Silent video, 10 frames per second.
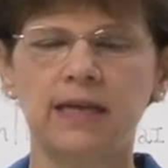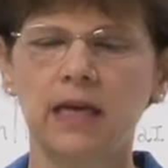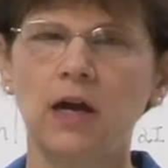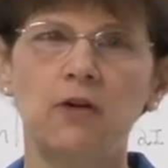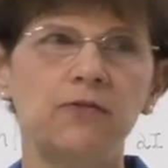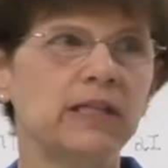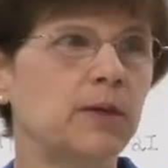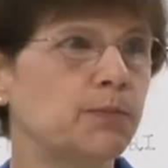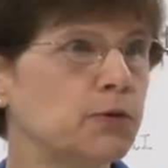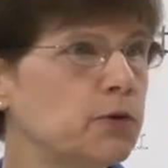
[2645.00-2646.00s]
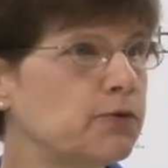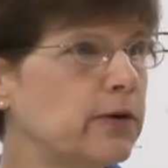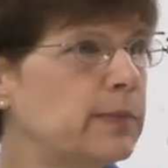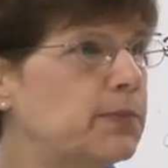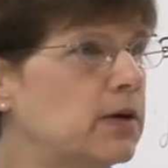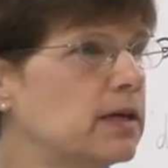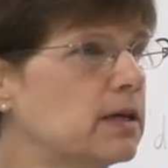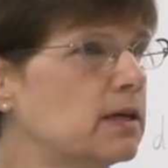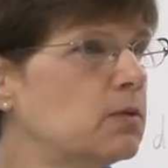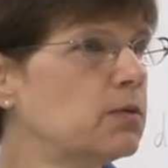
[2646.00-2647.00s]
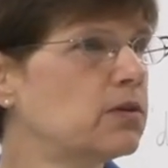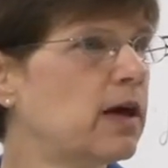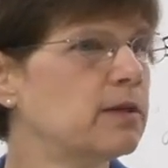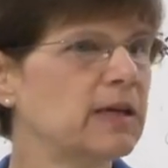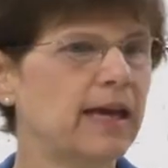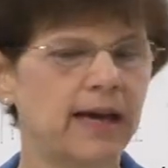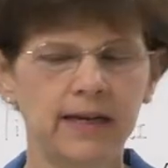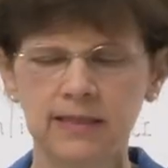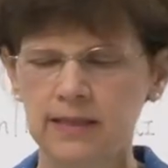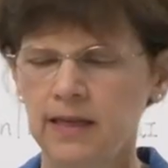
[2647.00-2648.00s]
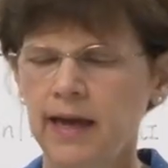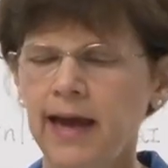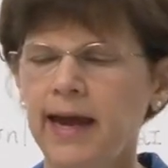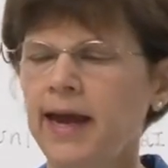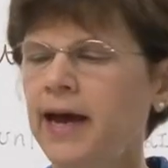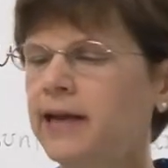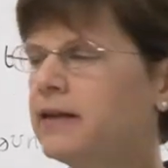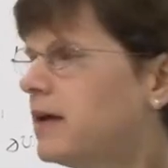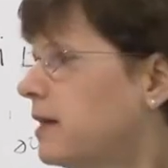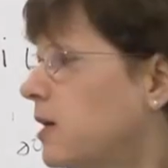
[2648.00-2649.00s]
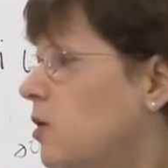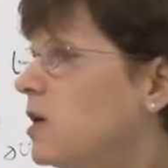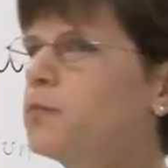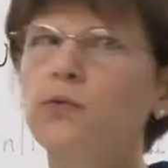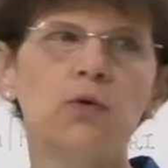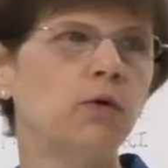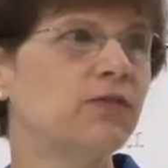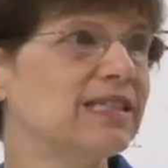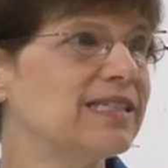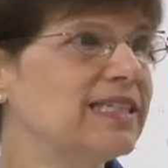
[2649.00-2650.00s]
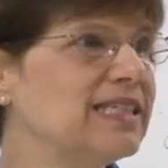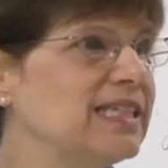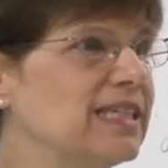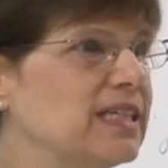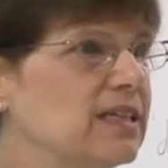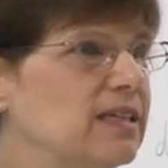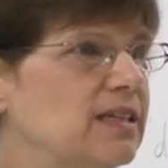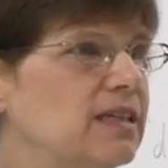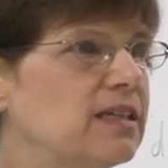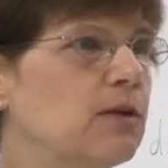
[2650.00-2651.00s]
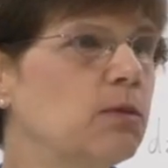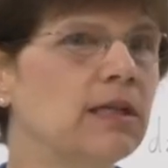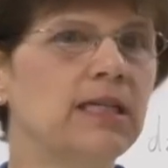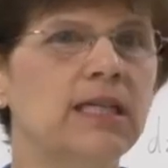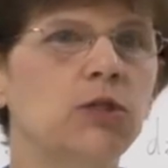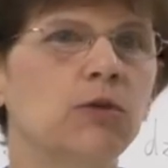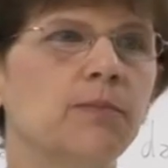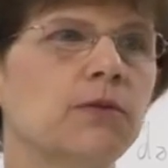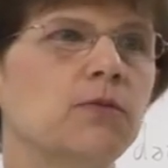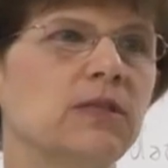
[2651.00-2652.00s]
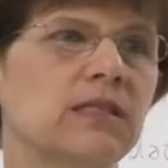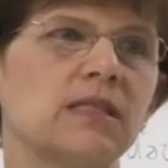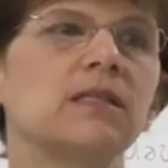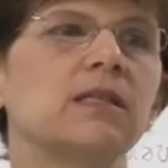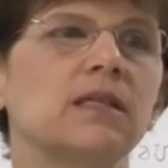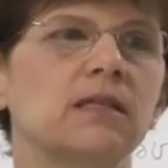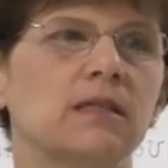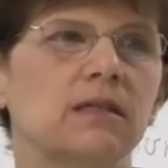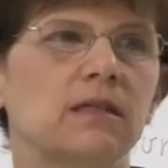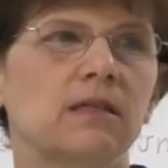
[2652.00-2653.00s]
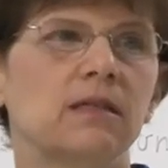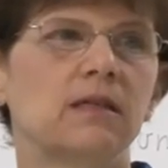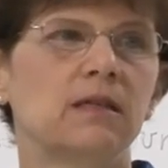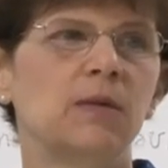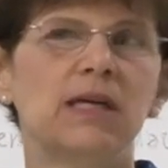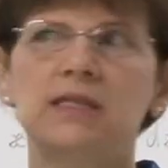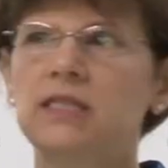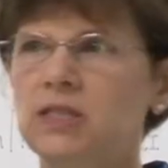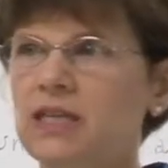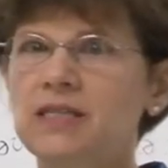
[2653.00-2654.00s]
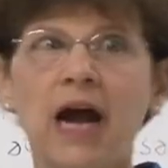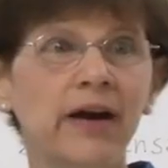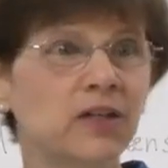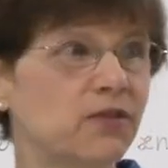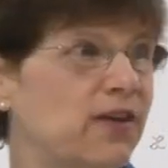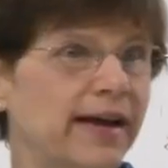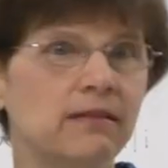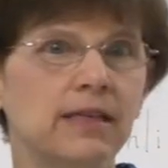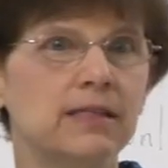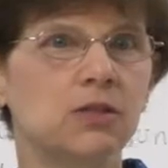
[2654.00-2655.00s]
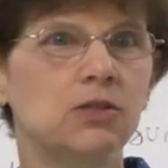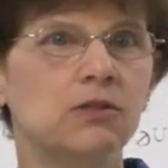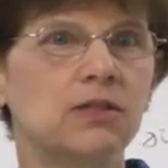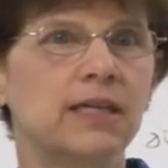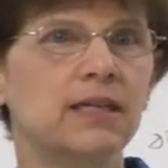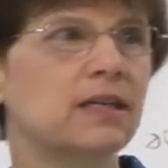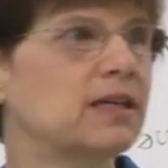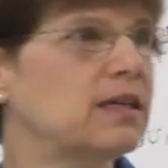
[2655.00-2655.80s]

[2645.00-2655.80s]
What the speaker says: a carefully proofread book with all the mechanics, and they could improve the CD. They really need to improve the CD. Because it's hard to find things, don't you think?